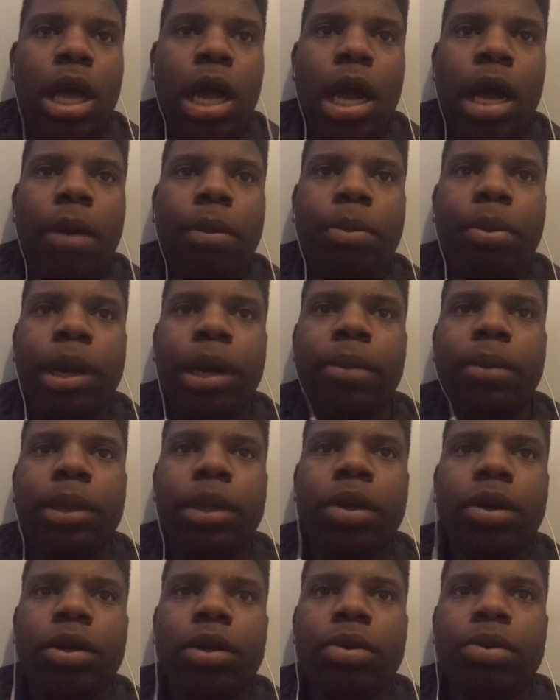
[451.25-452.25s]
I'm
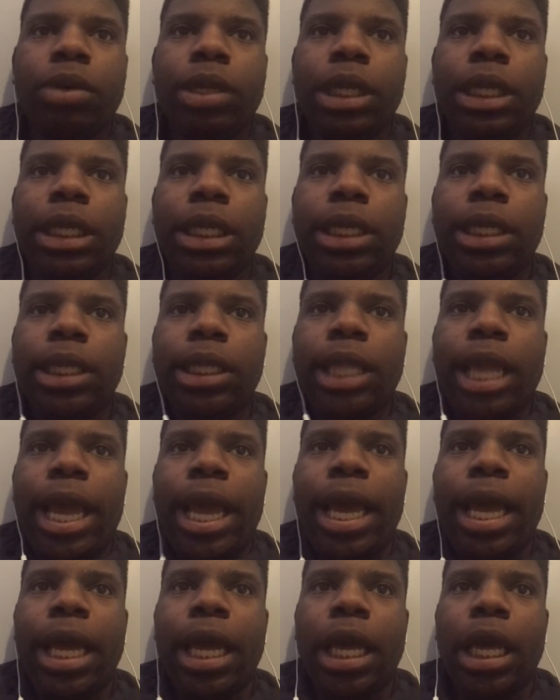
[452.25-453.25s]
probably going to release
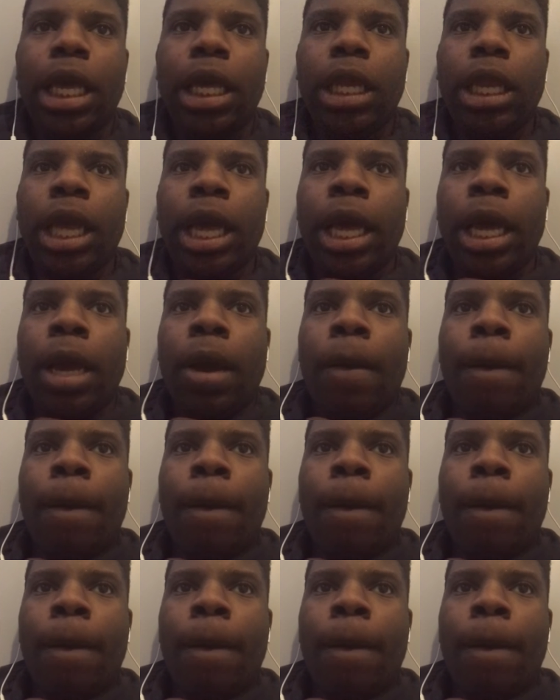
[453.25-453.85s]
that in, like,